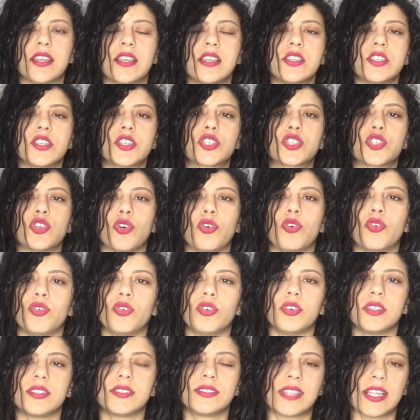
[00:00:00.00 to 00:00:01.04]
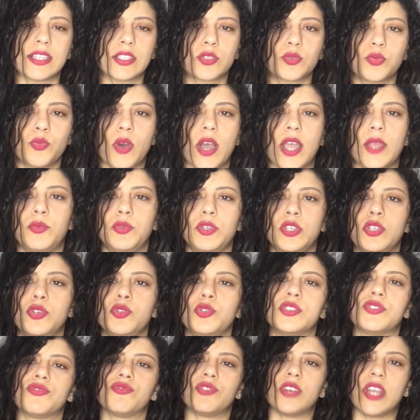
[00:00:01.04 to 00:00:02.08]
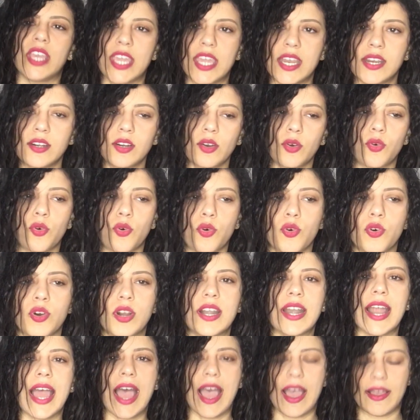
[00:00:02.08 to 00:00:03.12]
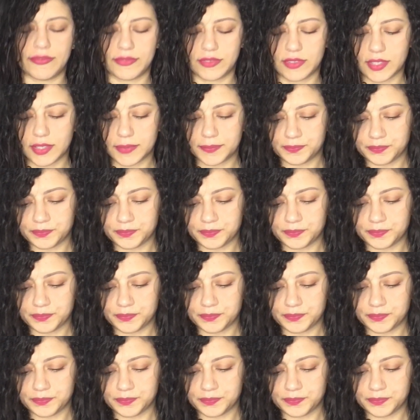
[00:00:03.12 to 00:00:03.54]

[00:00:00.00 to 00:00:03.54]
So that's why we use rear or aft.